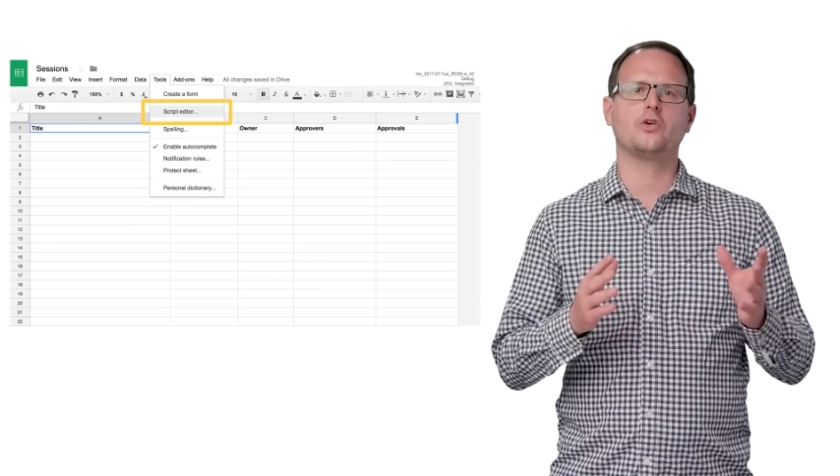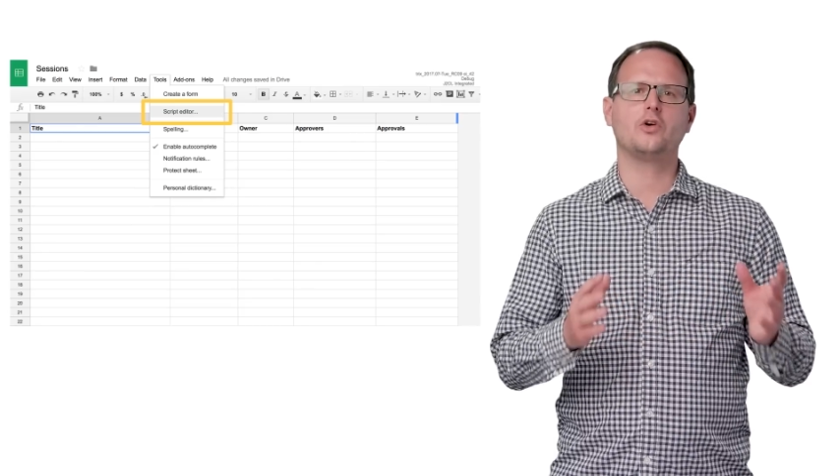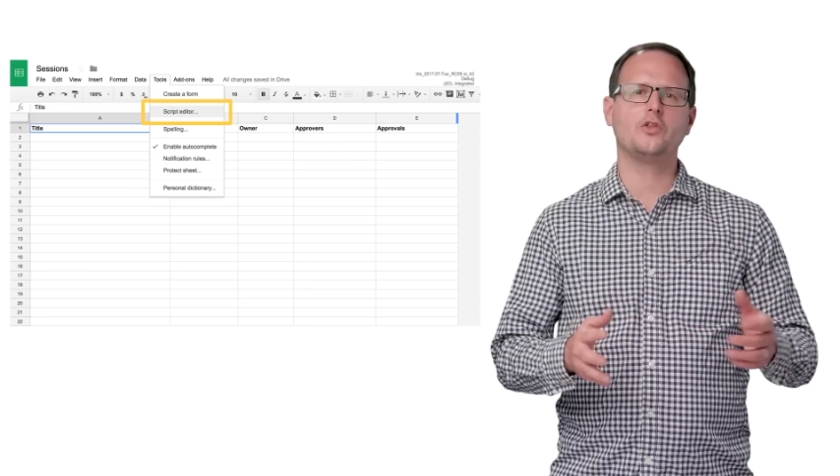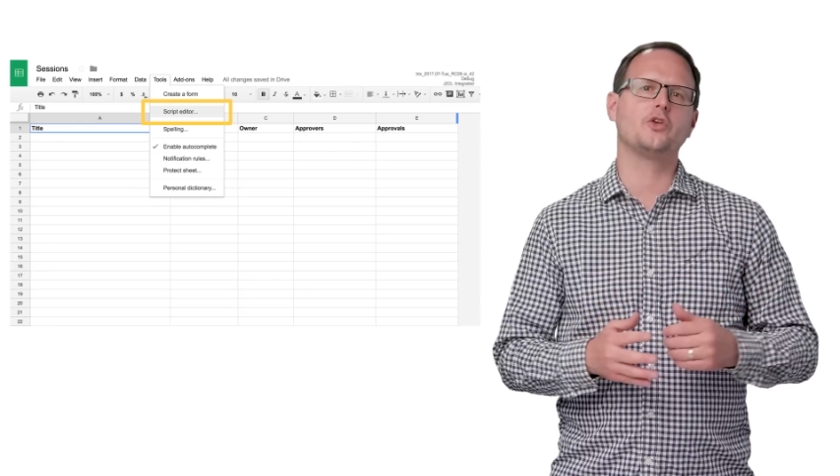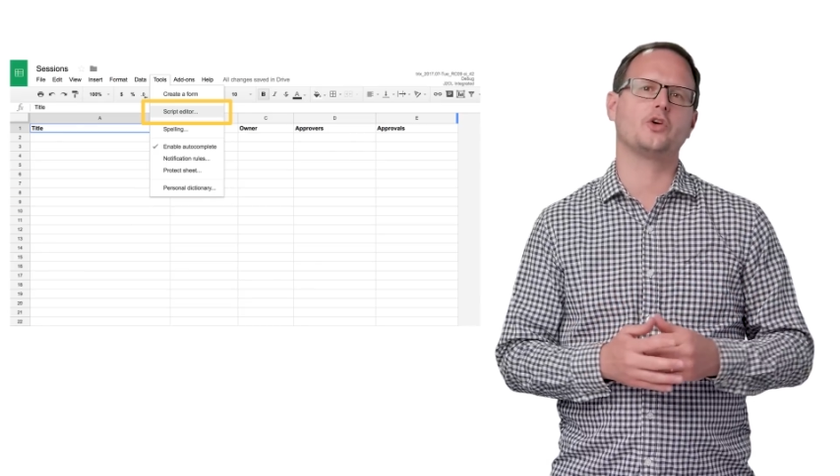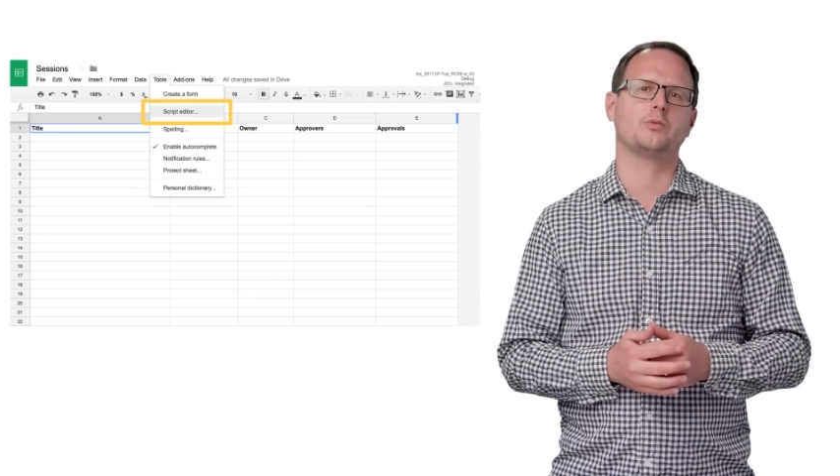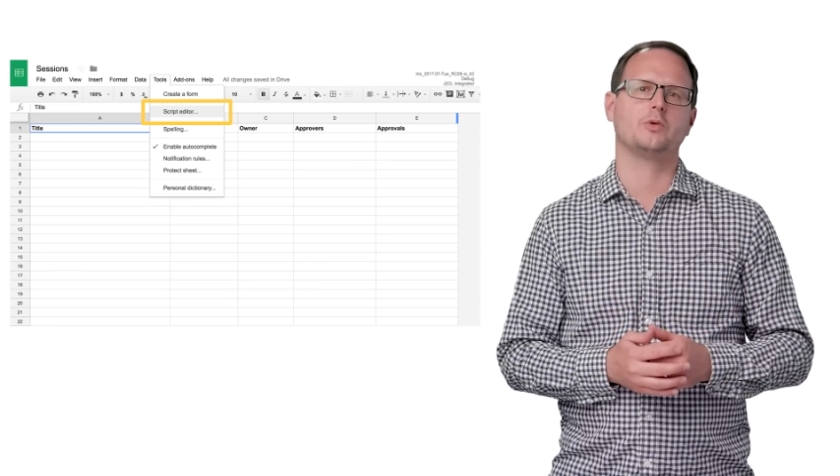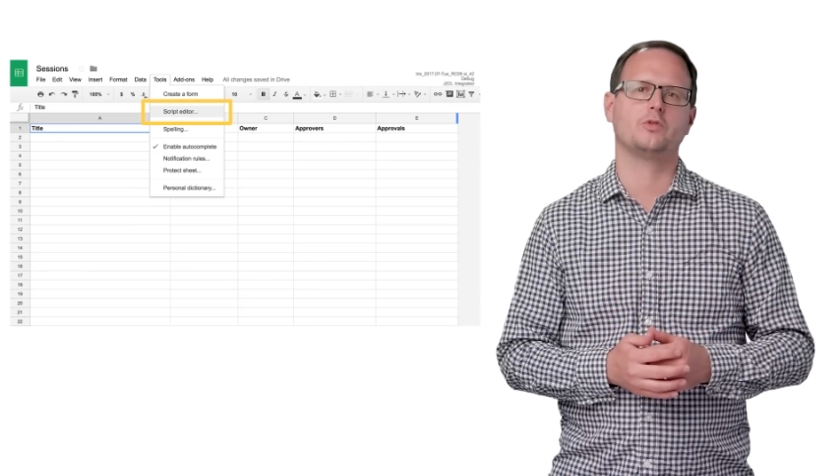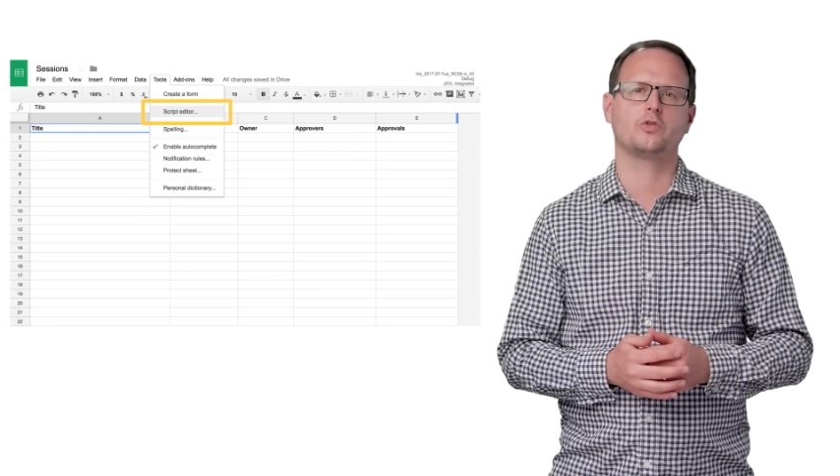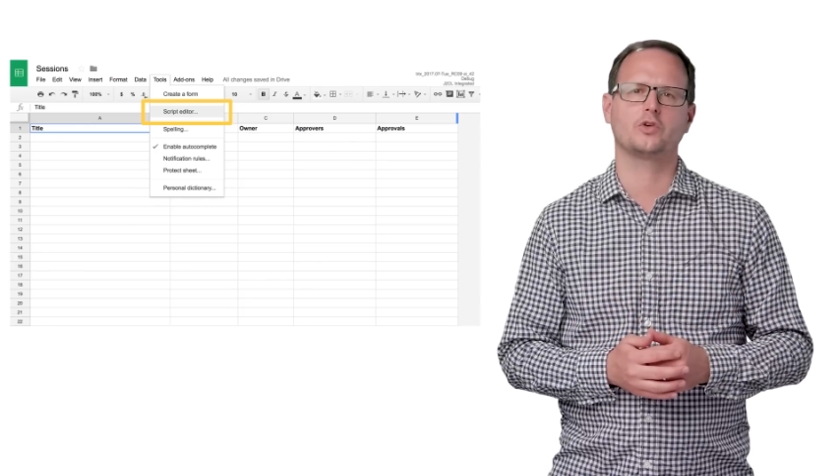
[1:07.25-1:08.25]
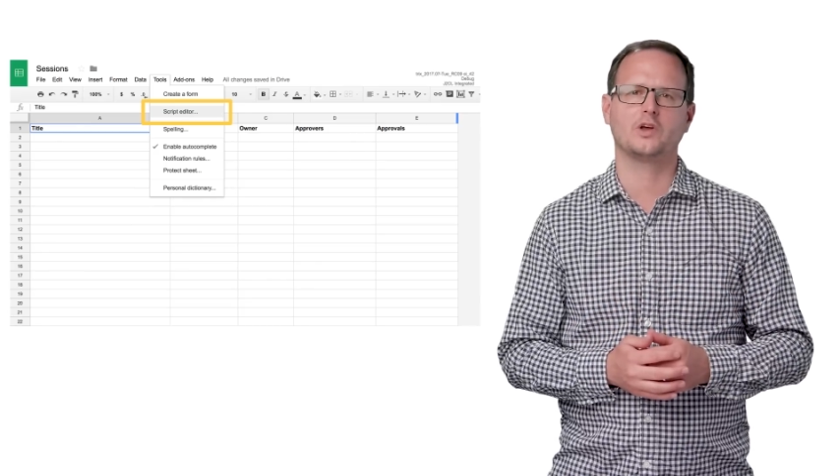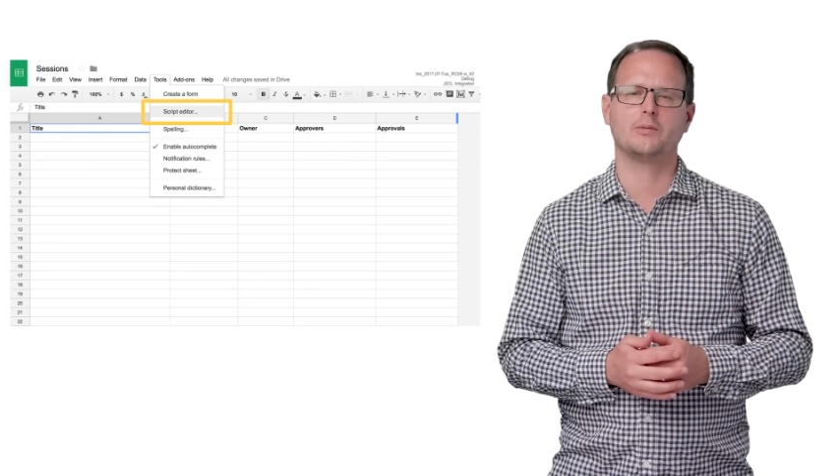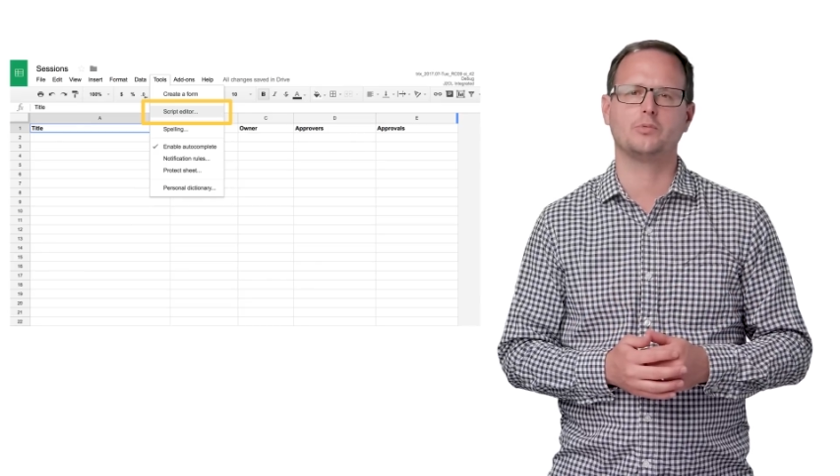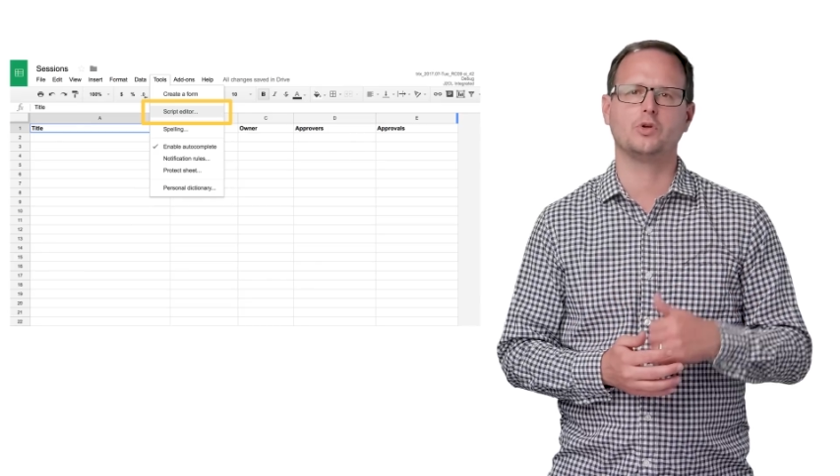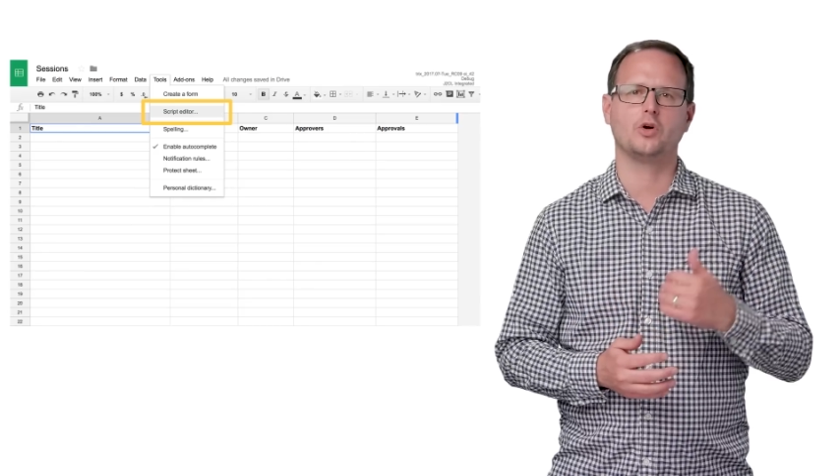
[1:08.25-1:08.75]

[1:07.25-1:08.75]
on the document, for example,